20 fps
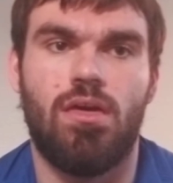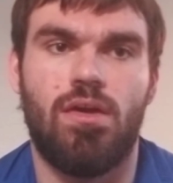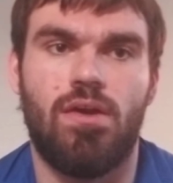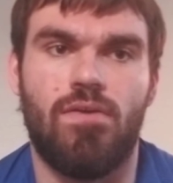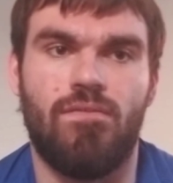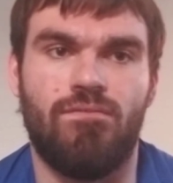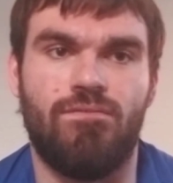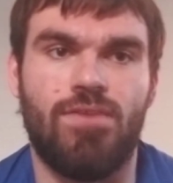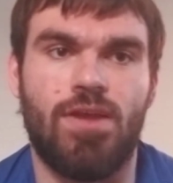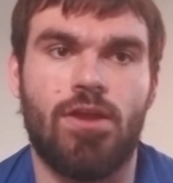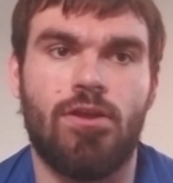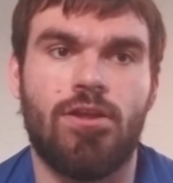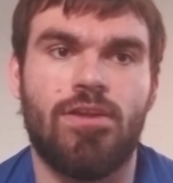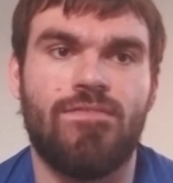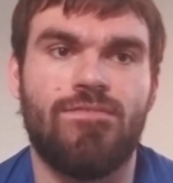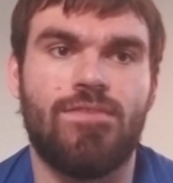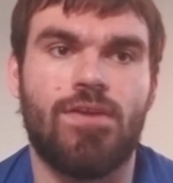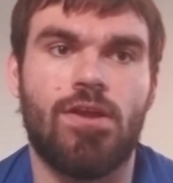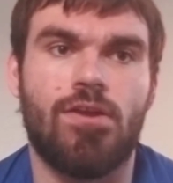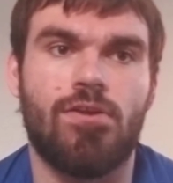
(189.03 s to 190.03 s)
very,
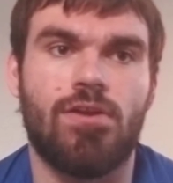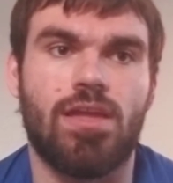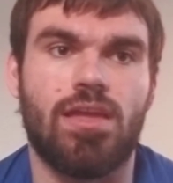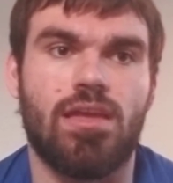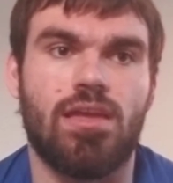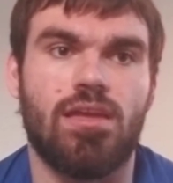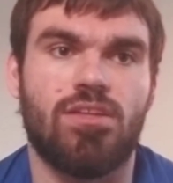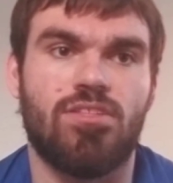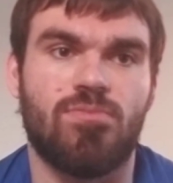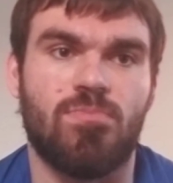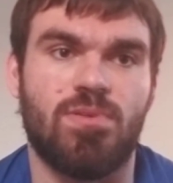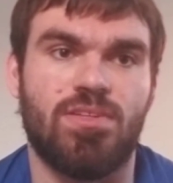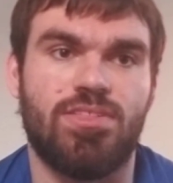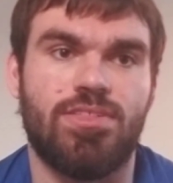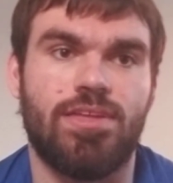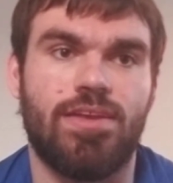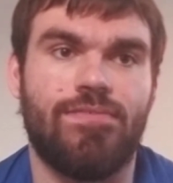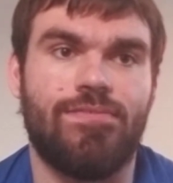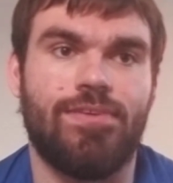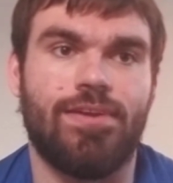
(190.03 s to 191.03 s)
very
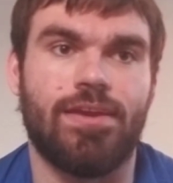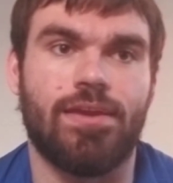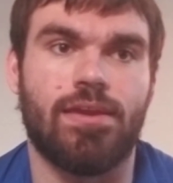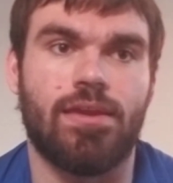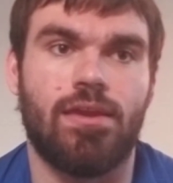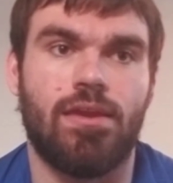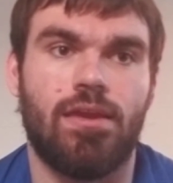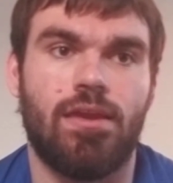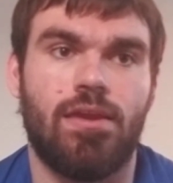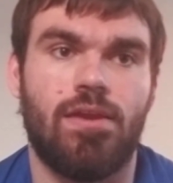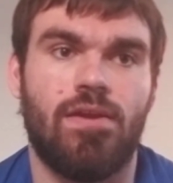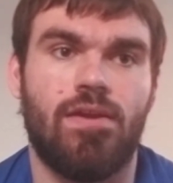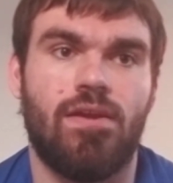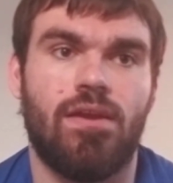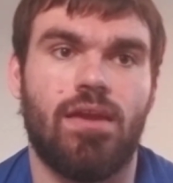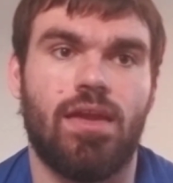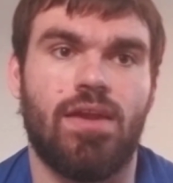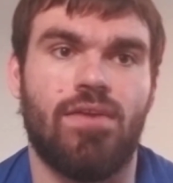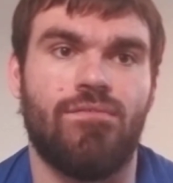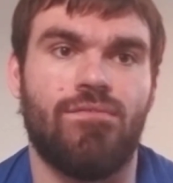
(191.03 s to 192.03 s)
specific
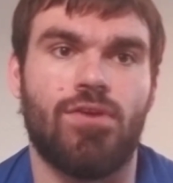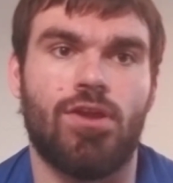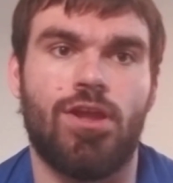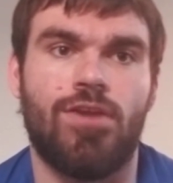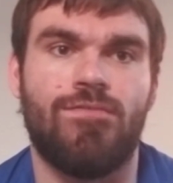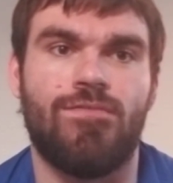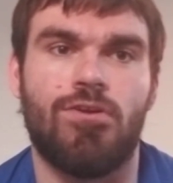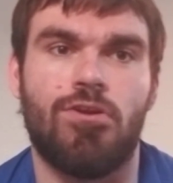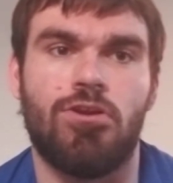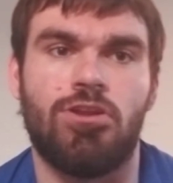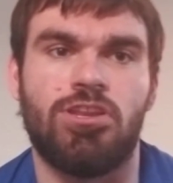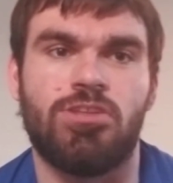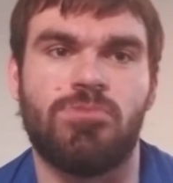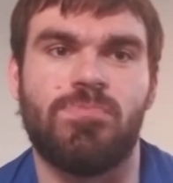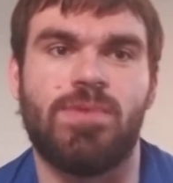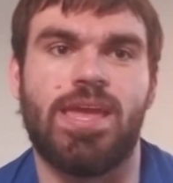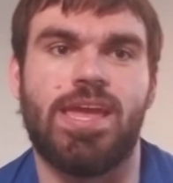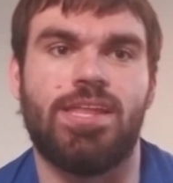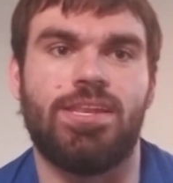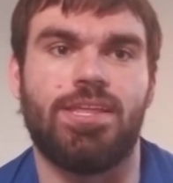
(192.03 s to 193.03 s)
and very, very
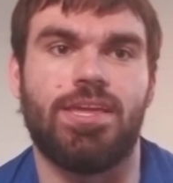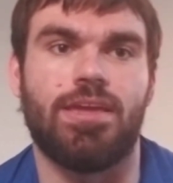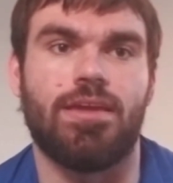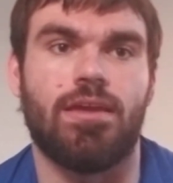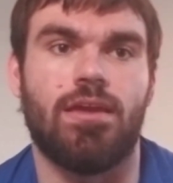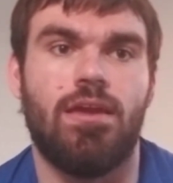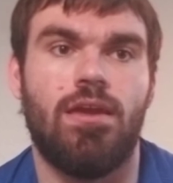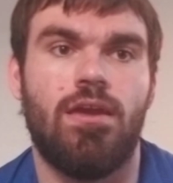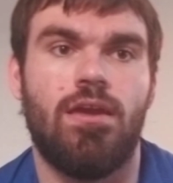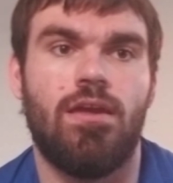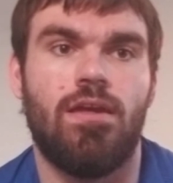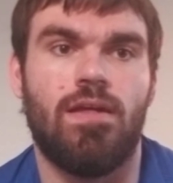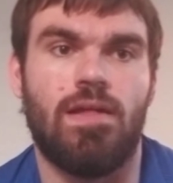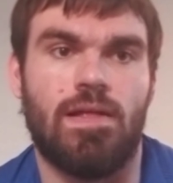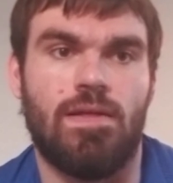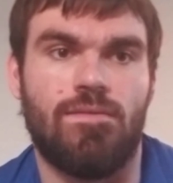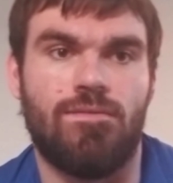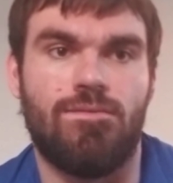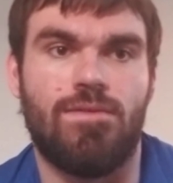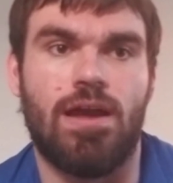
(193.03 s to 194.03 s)
demanding
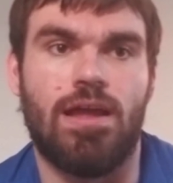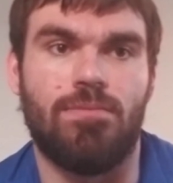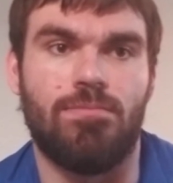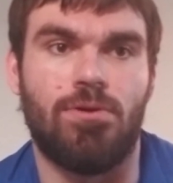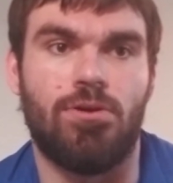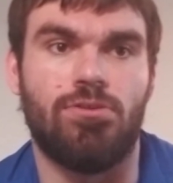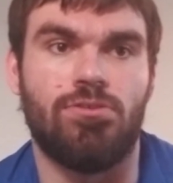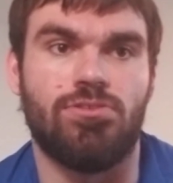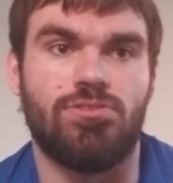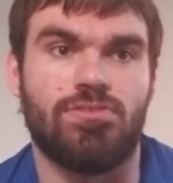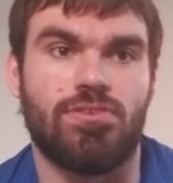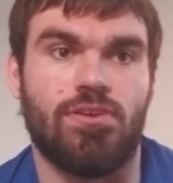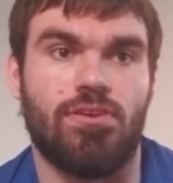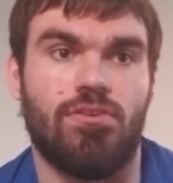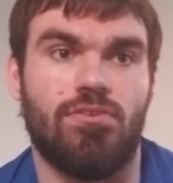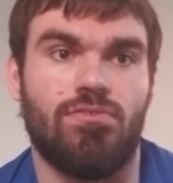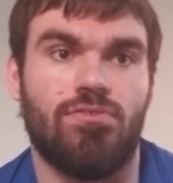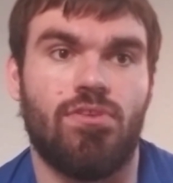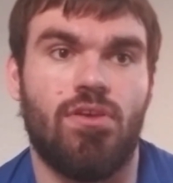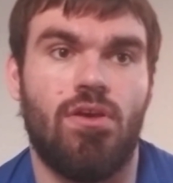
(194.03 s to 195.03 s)
fine motor
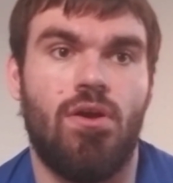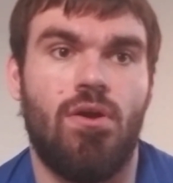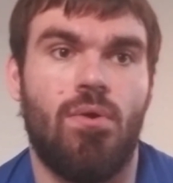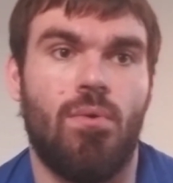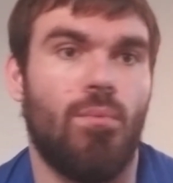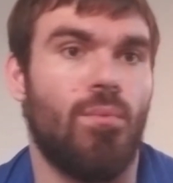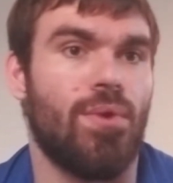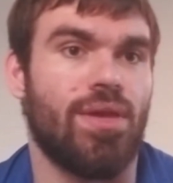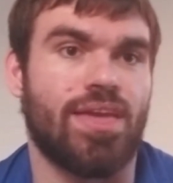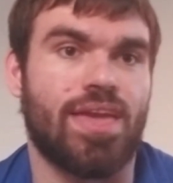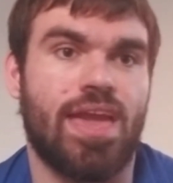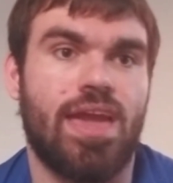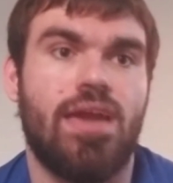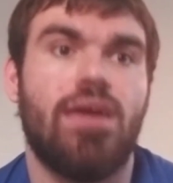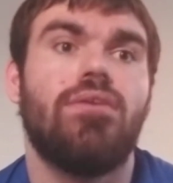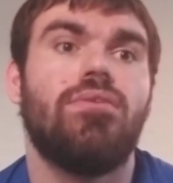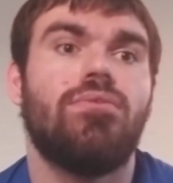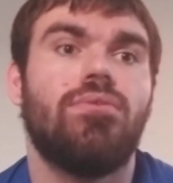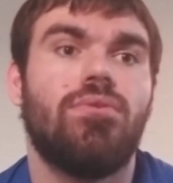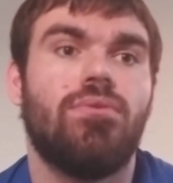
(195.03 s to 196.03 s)
skills. We
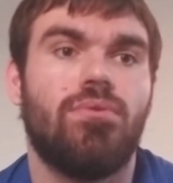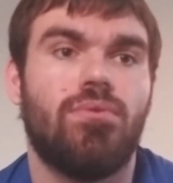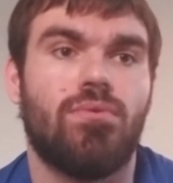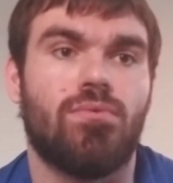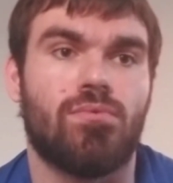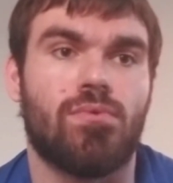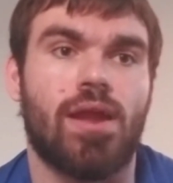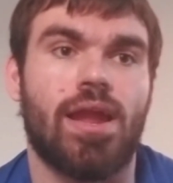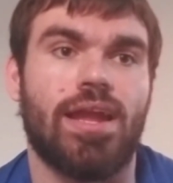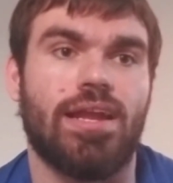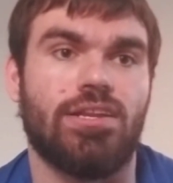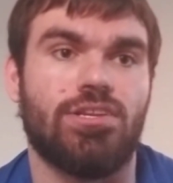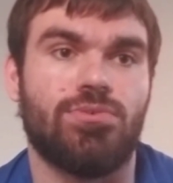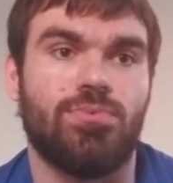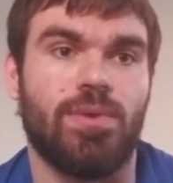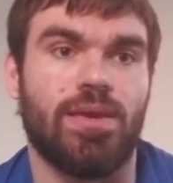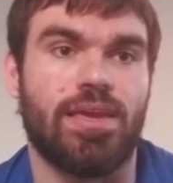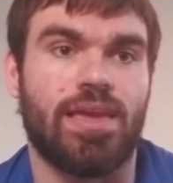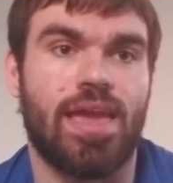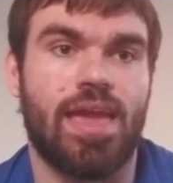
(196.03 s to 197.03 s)
can write,
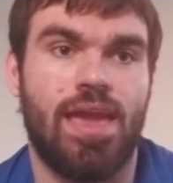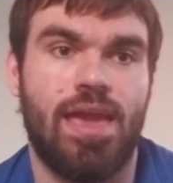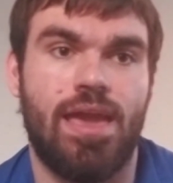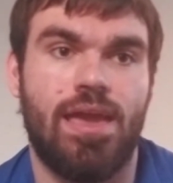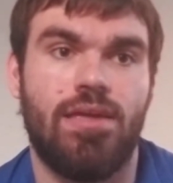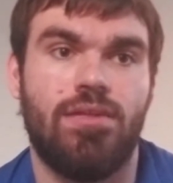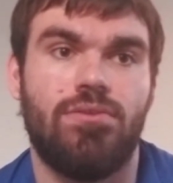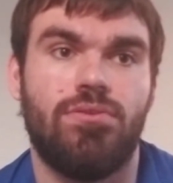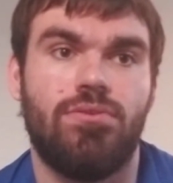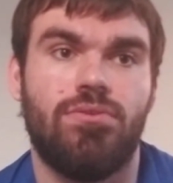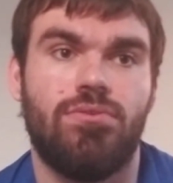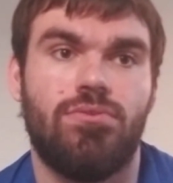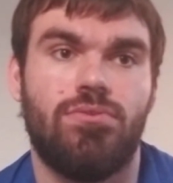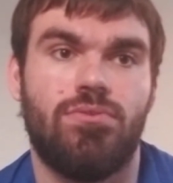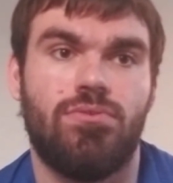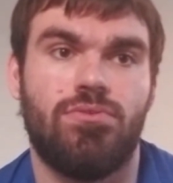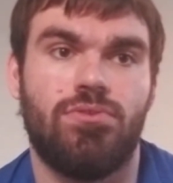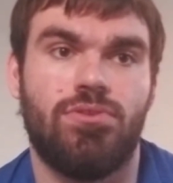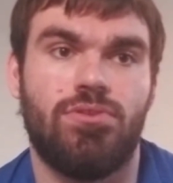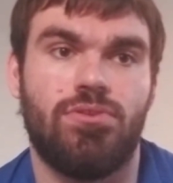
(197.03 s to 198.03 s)
we can
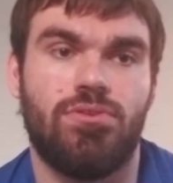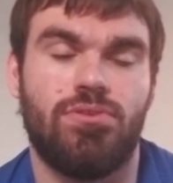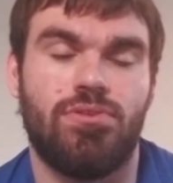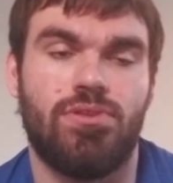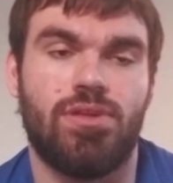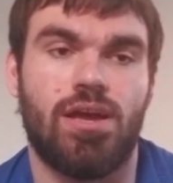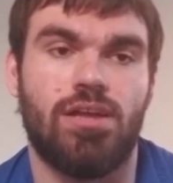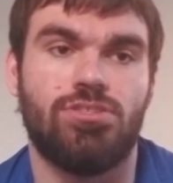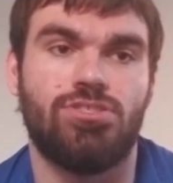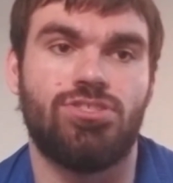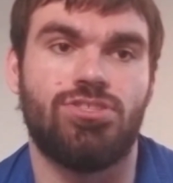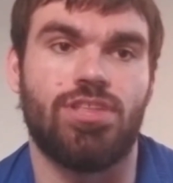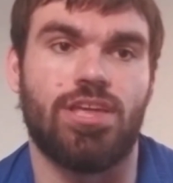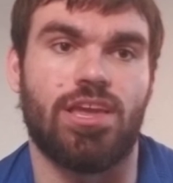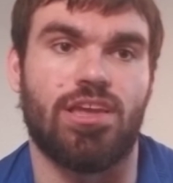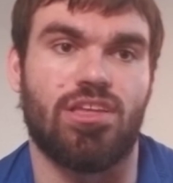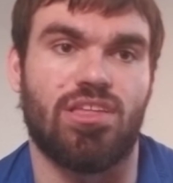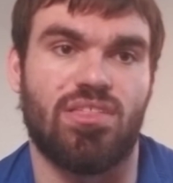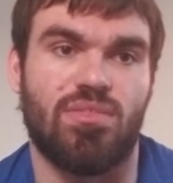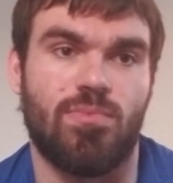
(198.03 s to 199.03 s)
touch
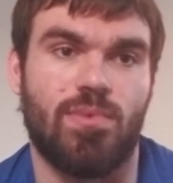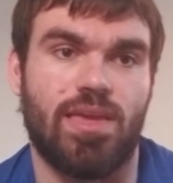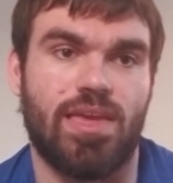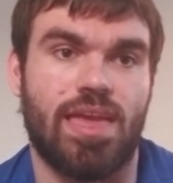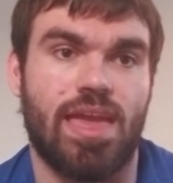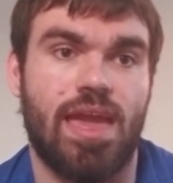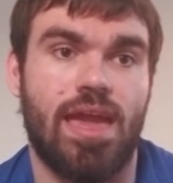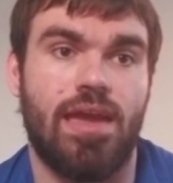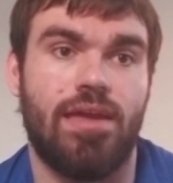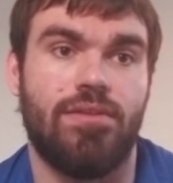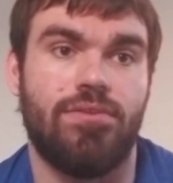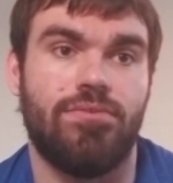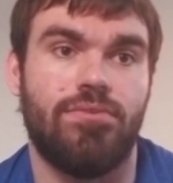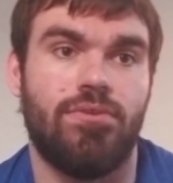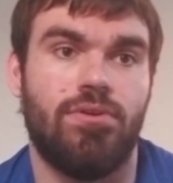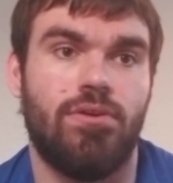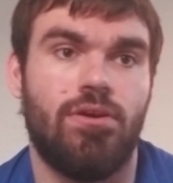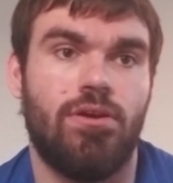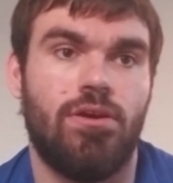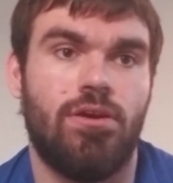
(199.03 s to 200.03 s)
things, we
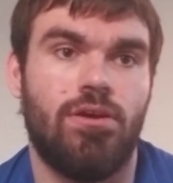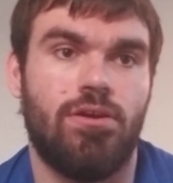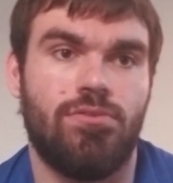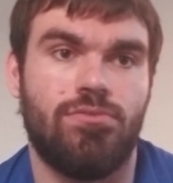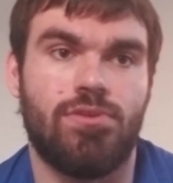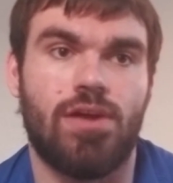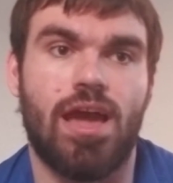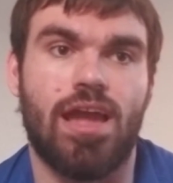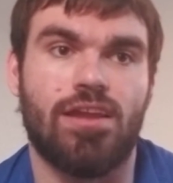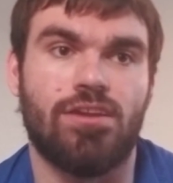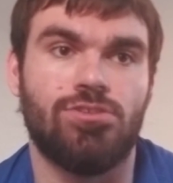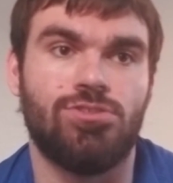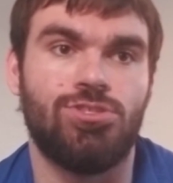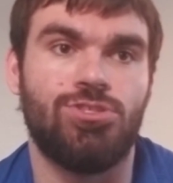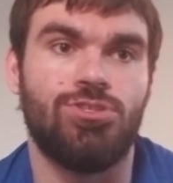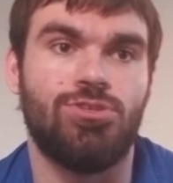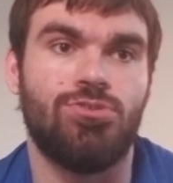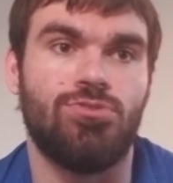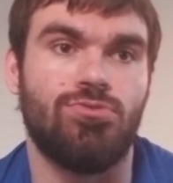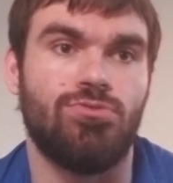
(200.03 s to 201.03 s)
can tie our
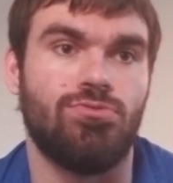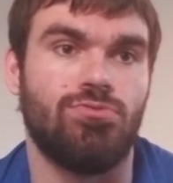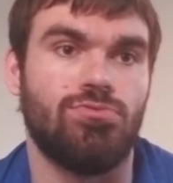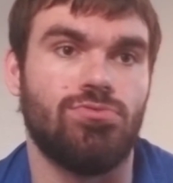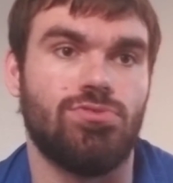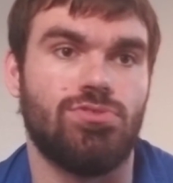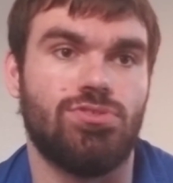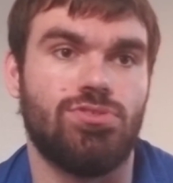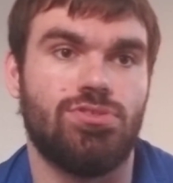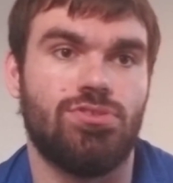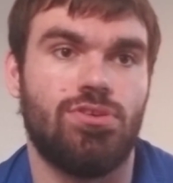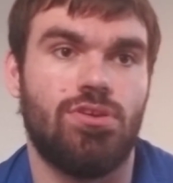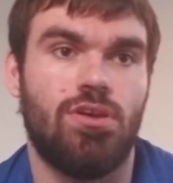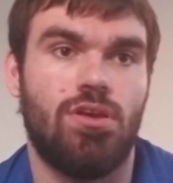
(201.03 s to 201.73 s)
shoes,